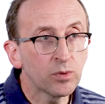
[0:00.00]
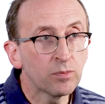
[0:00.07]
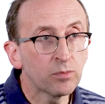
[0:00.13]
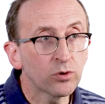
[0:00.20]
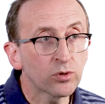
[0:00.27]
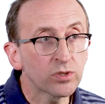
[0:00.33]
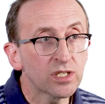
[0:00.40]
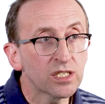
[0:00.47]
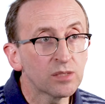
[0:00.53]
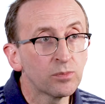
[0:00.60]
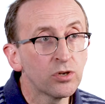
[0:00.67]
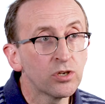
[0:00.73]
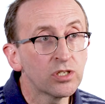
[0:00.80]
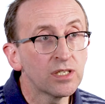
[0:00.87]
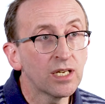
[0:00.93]
we process
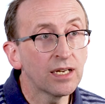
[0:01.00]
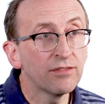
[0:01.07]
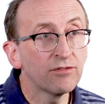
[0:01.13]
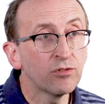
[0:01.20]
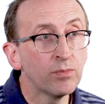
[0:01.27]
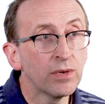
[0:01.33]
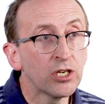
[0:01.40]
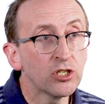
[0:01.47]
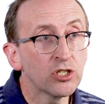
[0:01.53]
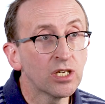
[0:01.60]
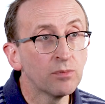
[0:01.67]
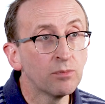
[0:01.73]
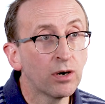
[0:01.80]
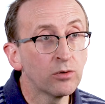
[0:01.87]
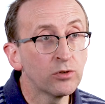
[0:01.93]
personal information
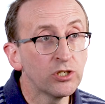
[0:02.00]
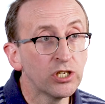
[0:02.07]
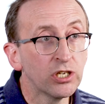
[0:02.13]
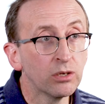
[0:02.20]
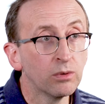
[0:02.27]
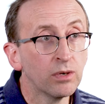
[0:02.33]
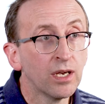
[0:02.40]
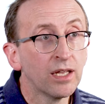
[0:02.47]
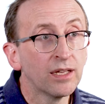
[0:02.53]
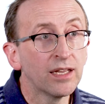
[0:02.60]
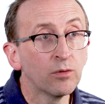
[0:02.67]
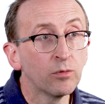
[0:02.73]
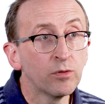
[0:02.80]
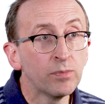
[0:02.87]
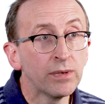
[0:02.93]
about you
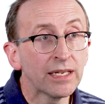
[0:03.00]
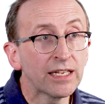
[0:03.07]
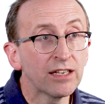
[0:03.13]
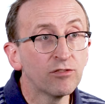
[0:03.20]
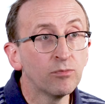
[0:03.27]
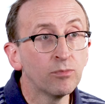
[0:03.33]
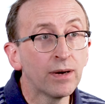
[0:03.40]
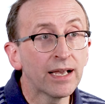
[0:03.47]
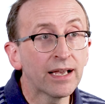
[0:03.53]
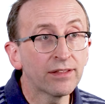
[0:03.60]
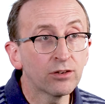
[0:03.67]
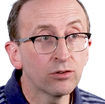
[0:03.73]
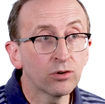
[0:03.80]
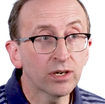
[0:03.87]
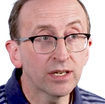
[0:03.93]
that we've been given by
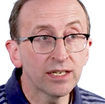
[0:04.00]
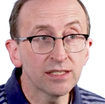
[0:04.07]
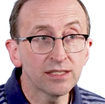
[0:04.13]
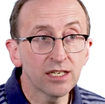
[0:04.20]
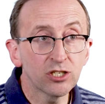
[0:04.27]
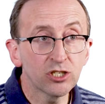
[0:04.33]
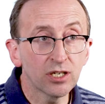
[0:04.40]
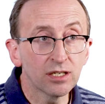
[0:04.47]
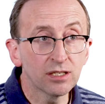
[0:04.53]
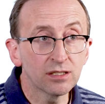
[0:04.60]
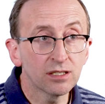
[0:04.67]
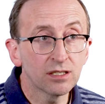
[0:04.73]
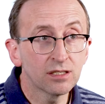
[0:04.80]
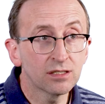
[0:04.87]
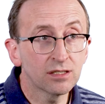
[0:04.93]
other
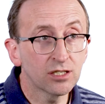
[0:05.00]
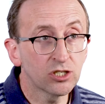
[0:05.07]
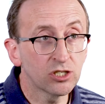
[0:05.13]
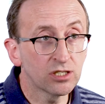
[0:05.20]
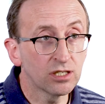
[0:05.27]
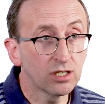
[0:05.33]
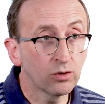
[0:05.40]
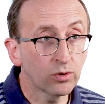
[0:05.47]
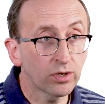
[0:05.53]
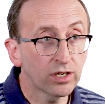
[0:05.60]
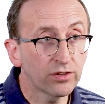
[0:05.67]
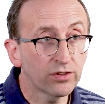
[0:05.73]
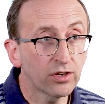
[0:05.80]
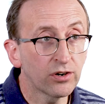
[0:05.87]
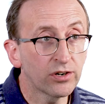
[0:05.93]
organisations, such as the local
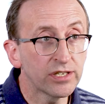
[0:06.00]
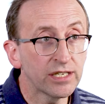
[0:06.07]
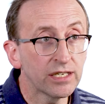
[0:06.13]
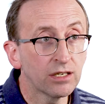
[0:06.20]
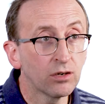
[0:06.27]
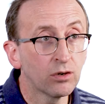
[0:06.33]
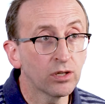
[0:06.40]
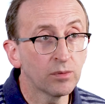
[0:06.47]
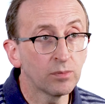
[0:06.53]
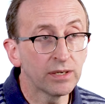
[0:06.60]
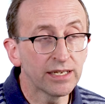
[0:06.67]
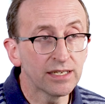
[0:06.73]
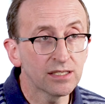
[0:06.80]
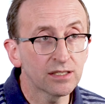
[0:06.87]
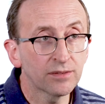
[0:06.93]
authority or the
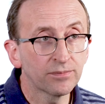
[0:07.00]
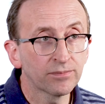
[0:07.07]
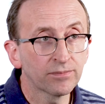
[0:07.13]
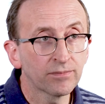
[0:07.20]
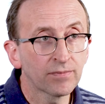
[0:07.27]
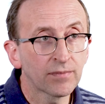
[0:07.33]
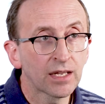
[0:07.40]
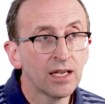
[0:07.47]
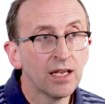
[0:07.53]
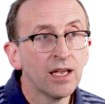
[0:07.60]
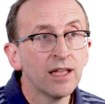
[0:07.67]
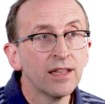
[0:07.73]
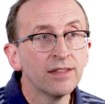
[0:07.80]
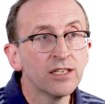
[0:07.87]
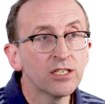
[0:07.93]
police.
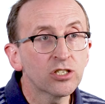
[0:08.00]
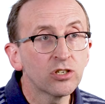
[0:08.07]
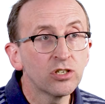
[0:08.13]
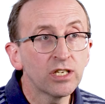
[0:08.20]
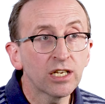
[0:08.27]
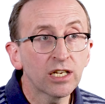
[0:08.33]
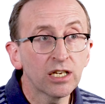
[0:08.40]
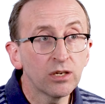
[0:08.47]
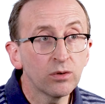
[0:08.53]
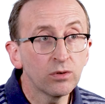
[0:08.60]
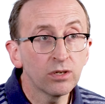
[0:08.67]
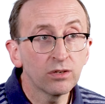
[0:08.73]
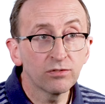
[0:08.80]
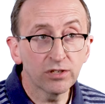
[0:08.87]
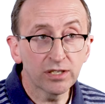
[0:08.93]
This could
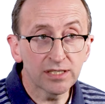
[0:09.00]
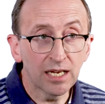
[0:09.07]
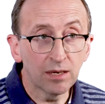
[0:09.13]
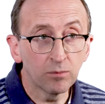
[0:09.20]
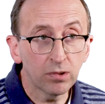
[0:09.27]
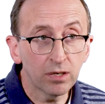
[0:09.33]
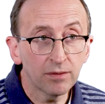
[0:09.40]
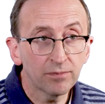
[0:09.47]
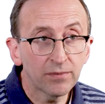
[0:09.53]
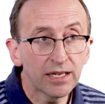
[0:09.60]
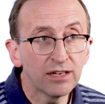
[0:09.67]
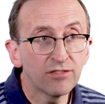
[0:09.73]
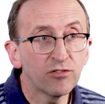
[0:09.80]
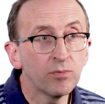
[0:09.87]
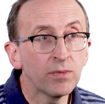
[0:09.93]
include, for example,
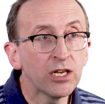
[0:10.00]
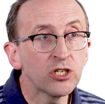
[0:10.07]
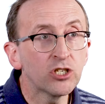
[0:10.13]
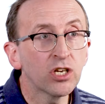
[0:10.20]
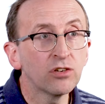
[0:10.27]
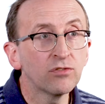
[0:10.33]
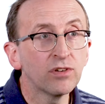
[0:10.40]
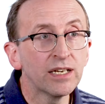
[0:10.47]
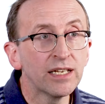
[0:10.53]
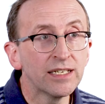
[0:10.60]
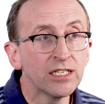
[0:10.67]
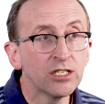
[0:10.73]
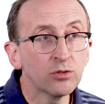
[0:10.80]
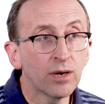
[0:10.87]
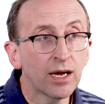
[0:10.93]
information
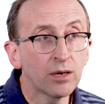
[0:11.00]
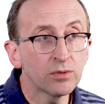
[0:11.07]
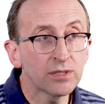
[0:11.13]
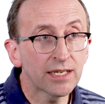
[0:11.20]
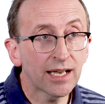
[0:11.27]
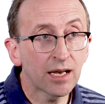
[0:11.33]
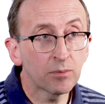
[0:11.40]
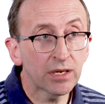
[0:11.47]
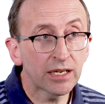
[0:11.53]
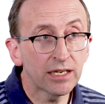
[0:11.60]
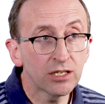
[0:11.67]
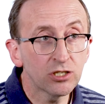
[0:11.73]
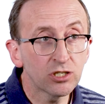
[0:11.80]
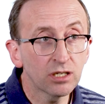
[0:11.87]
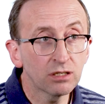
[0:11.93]
relating to a housing
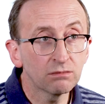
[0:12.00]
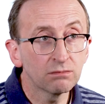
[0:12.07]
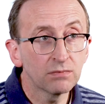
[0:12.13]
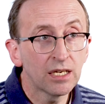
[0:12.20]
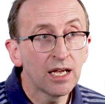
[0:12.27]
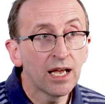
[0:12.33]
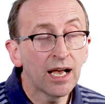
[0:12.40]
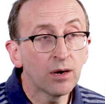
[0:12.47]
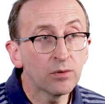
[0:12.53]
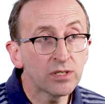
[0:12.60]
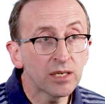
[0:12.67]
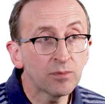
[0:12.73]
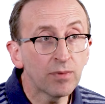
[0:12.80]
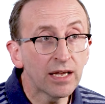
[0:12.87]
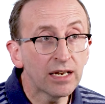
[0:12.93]
application,
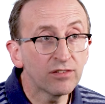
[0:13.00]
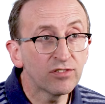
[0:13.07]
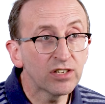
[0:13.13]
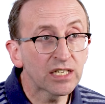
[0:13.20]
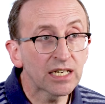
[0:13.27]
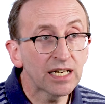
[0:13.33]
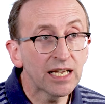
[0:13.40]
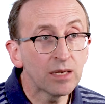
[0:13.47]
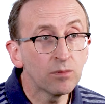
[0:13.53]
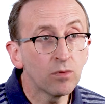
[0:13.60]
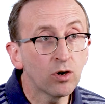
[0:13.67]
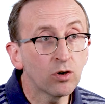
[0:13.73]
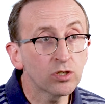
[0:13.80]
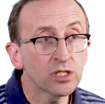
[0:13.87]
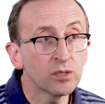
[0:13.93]
housing benefit claim
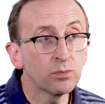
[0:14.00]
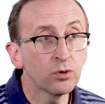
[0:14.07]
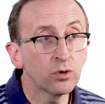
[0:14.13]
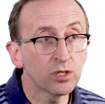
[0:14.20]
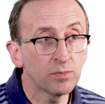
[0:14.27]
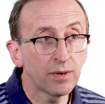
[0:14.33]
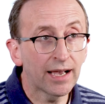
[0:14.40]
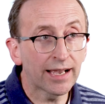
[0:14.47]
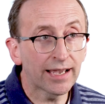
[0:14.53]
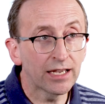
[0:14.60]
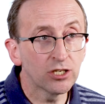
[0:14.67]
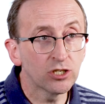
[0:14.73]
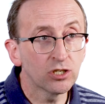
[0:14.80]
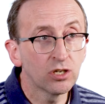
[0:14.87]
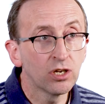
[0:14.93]
or support
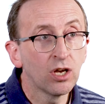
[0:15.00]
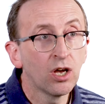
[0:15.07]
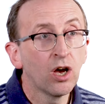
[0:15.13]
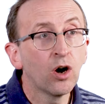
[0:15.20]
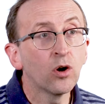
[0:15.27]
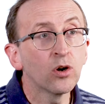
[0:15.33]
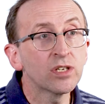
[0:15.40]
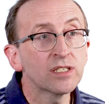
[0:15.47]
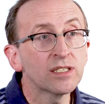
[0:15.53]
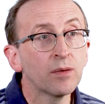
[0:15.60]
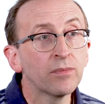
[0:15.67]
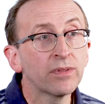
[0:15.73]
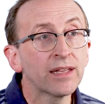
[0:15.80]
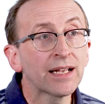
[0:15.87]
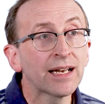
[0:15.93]
package, or
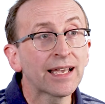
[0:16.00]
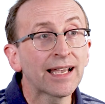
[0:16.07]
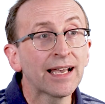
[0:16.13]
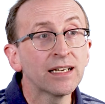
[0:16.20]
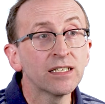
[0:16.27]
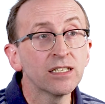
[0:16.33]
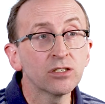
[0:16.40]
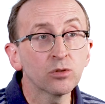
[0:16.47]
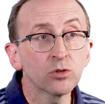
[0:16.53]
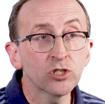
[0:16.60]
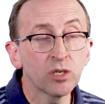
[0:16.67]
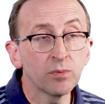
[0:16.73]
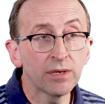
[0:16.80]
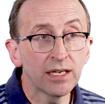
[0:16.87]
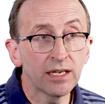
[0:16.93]
something like
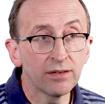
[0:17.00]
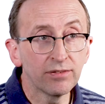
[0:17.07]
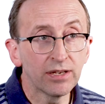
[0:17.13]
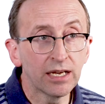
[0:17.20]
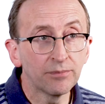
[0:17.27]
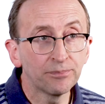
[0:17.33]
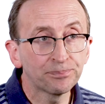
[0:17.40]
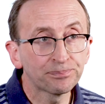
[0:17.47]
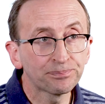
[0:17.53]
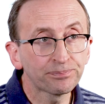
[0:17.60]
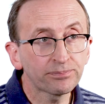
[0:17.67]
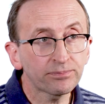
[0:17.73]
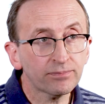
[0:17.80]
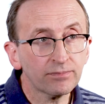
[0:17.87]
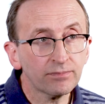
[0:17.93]
antisocial behaviour.
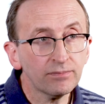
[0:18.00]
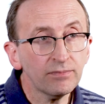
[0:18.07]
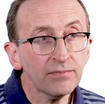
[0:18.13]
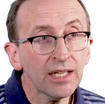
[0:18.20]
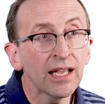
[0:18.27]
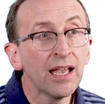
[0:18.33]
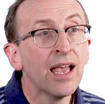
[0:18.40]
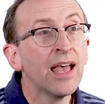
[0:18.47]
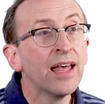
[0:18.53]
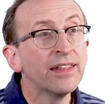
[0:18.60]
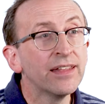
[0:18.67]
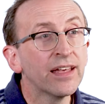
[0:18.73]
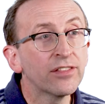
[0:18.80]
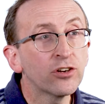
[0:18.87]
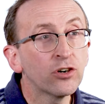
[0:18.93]

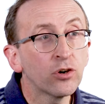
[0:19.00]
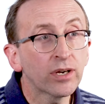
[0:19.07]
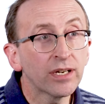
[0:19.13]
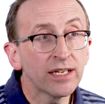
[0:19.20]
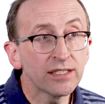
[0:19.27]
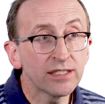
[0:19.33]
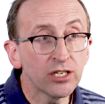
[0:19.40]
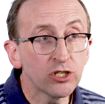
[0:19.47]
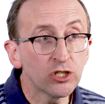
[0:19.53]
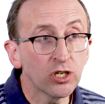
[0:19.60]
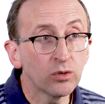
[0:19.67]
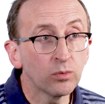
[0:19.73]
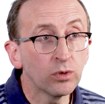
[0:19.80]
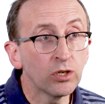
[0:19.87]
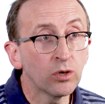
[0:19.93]
The other
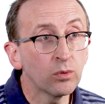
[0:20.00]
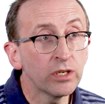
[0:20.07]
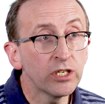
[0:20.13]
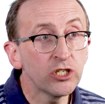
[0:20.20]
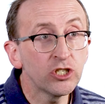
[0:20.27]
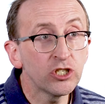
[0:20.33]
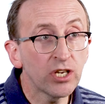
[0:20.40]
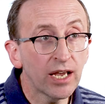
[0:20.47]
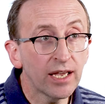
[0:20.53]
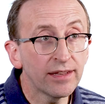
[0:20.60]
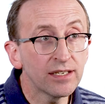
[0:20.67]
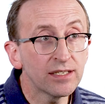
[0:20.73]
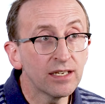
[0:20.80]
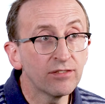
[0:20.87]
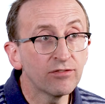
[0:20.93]
organisation would only share
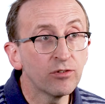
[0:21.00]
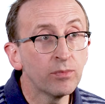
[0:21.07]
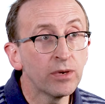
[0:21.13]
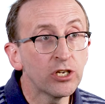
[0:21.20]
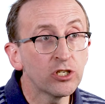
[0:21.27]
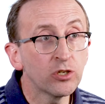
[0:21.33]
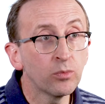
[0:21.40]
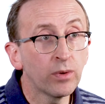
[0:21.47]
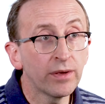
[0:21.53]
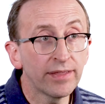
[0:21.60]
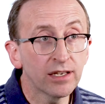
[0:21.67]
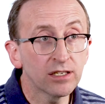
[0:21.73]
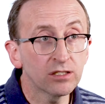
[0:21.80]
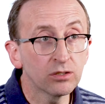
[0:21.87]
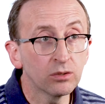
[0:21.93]
this information with
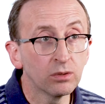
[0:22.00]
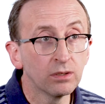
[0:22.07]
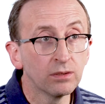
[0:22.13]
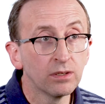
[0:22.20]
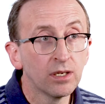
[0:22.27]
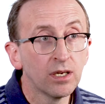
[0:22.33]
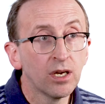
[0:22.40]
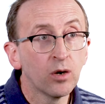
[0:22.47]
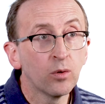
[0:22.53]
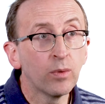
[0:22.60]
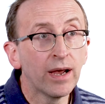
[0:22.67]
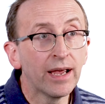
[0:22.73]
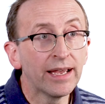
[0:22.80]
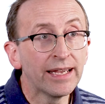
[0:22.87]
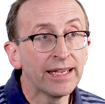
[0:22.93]
us though,
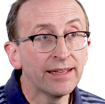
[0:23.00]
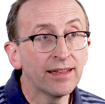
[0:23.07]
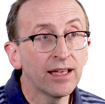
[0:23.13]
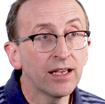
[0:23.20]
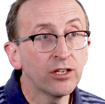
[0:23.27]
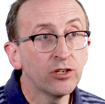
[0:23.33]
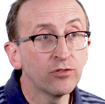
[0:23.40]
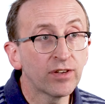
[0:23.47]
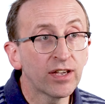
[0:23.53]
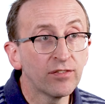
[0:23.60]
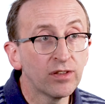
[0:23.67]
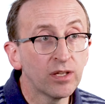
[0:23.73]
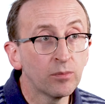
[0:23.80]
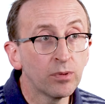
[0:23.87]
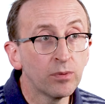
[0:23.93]
where either you've
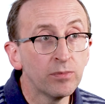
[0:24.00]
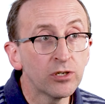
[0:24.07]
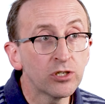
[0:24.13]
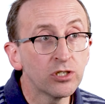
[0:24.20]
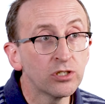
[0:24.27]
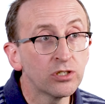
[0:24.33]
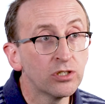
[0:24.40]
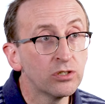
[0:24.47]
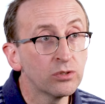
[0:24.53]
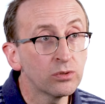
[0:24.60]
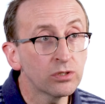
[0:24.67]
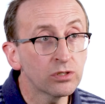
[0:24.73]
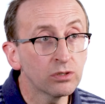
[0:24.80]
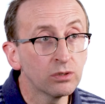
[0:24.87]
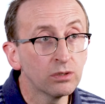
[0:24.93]
given them permission to do
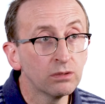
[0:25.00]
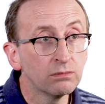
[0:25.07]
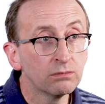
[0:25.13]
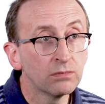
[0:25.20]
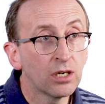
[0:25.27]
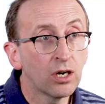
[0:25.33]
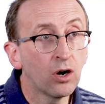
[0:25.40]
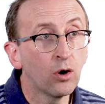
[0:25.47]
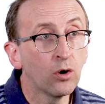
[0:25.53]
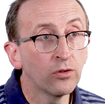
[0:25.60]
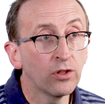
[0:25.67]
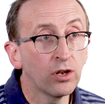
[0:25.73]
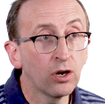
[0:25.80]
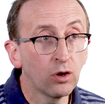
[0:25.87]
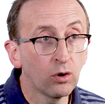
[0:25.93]
so or
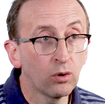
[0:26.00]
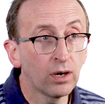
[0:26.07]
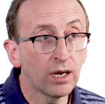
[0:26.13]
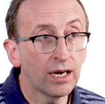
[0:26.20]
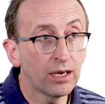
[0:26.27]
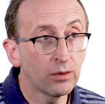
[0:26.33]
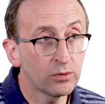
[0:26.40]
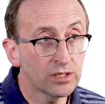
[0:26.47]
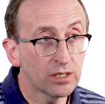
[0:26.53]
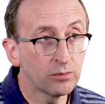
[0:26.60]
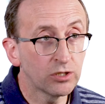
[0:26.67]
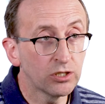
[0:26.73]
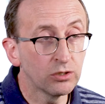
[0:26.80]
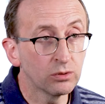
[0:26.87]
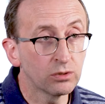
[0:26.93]
the law allows them
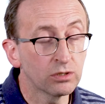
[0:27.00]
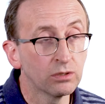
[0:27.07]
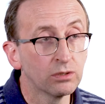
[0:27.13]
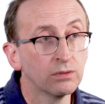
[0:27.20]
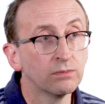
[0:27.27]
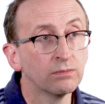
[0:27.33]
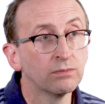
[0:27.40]
to do so.